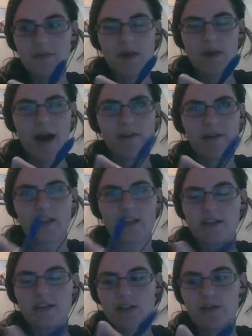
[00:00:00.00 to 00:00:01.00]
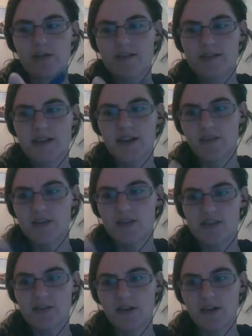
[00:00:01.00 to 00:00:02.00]
have like the 2 outside of the
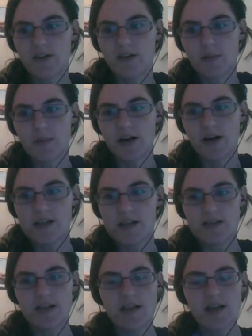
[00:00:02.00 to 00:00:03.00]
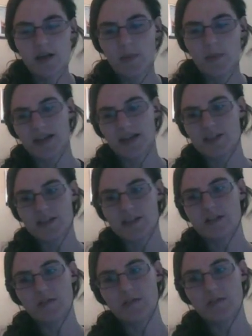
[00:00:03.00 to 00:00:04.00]
square root of the box, but that just
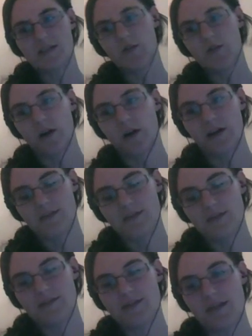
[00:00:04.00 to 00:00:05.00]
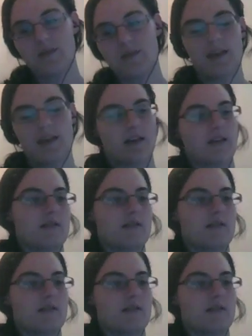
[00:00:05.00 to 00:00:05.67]
makes it 1, so it's the same thing.